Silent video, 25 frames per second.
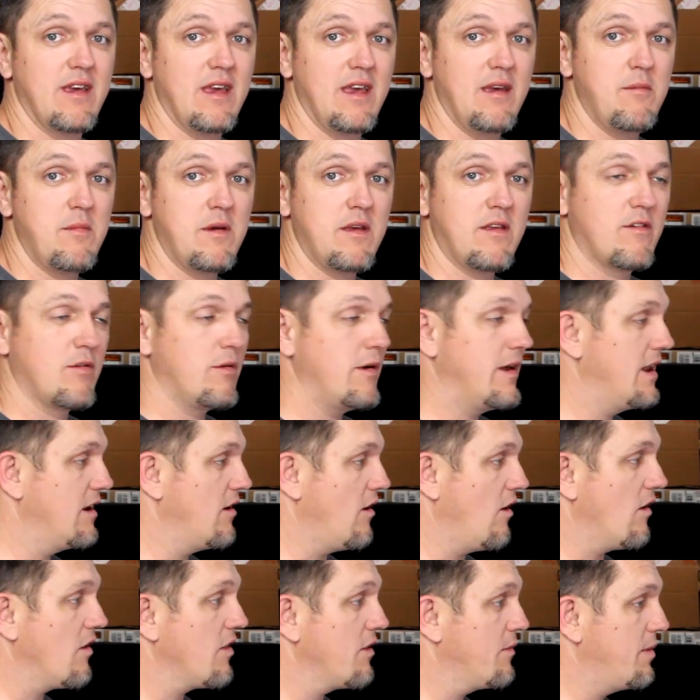in between
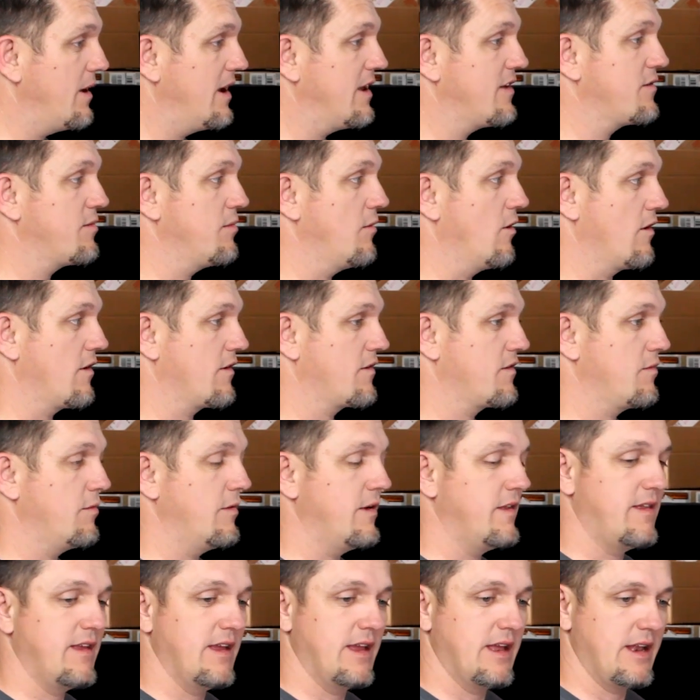all the benchmarks.
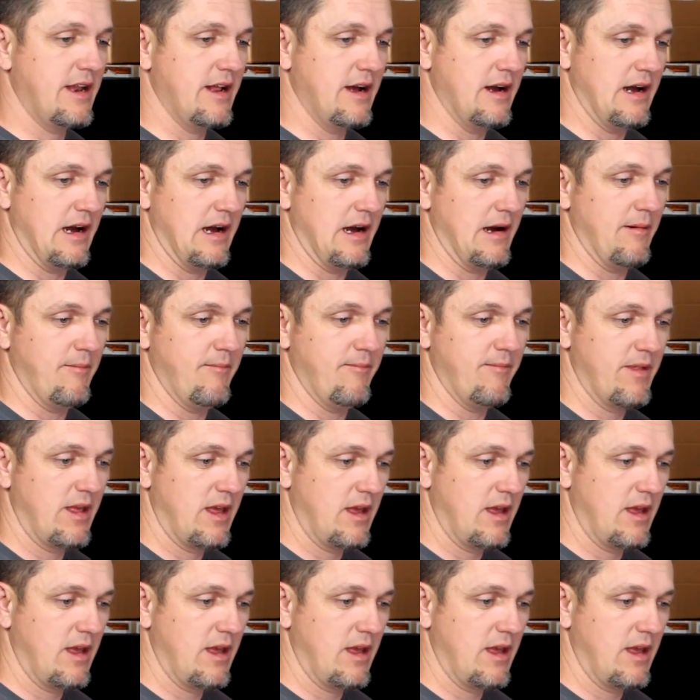We did a